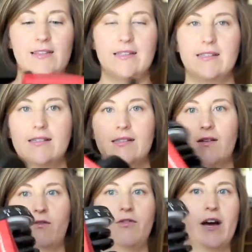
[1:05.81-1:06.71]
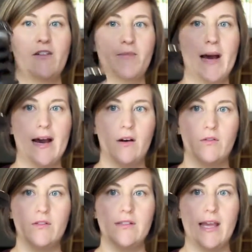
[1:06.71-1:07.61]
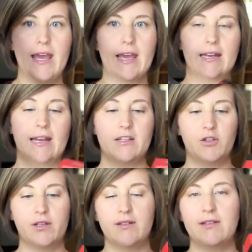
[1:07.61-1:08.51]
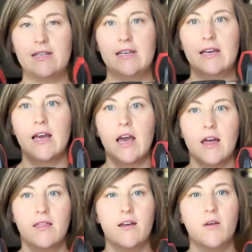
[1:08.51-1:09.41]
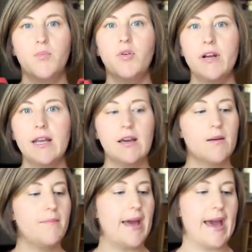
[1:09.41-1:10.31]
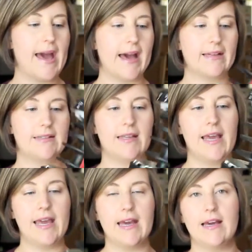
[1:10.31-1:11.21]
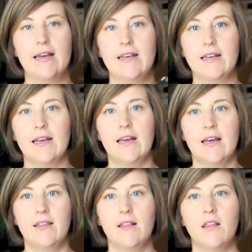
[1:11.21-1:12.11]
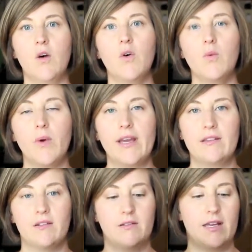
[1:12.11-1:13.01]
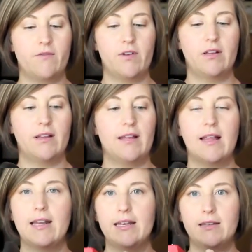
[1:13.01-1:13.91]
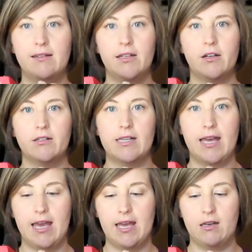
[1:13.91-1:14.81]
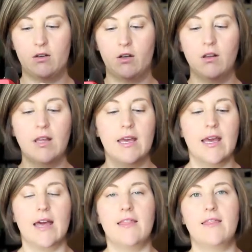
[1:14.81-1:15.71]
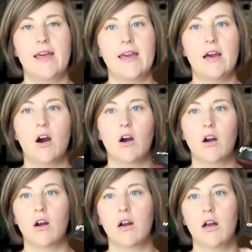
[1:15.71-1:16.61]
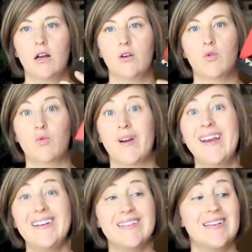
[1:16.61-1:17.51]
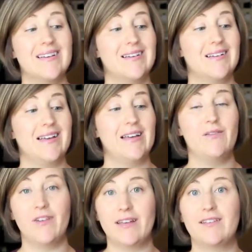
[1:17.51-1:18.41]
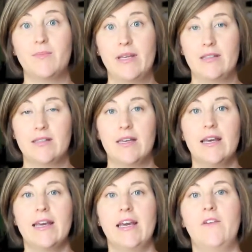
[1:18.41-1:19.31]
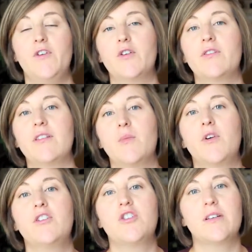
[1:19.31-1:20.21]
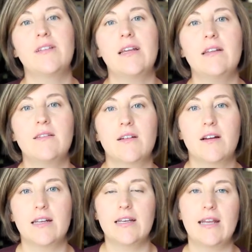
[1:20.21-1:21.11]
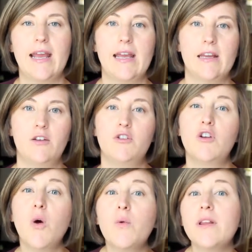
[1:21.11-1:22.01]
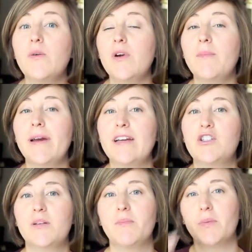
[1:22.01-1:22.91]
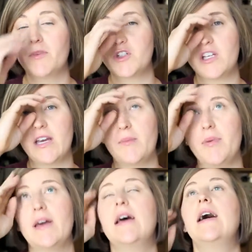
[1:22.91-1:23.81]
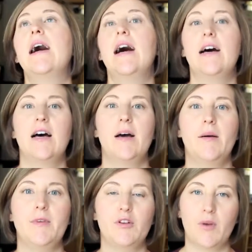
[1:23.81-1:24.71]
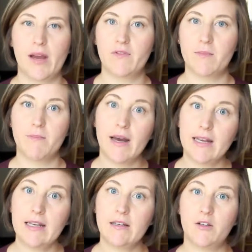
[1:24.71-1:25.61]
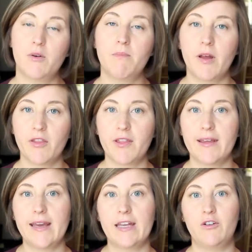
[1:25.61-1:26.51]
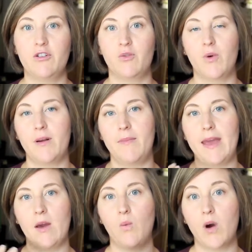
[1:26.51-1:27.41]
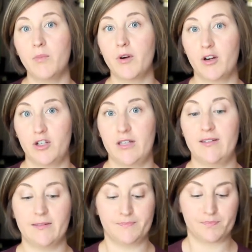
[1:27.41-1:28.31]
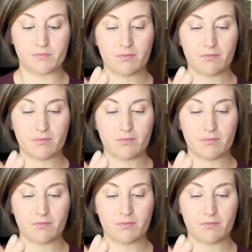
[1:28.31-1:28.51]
This is 5 pounds, and as you can see, they're pretty compact, and the lower weights are definitely a lot easier to handle. They are a great investment if you're someone just getting started and you don't really want to buy a gym membership, you don't have the money to do it monthly, and you just want to make one purchase.